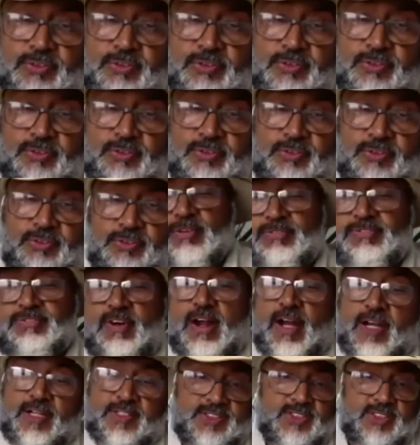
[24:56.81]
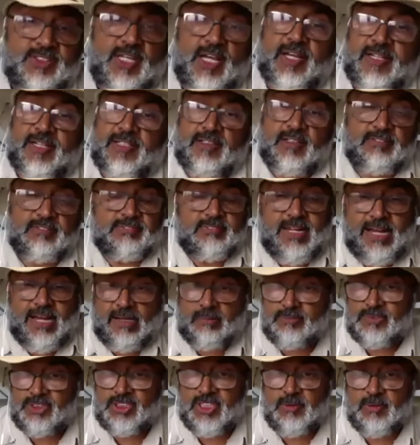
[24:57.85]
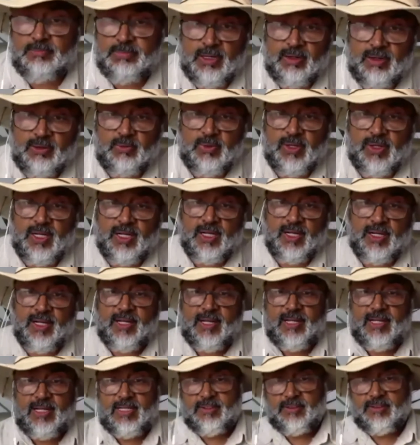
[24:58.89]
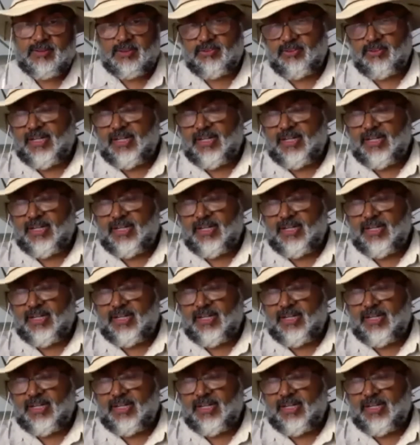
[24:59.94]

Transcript: river on the far side of Namche Barwa. Great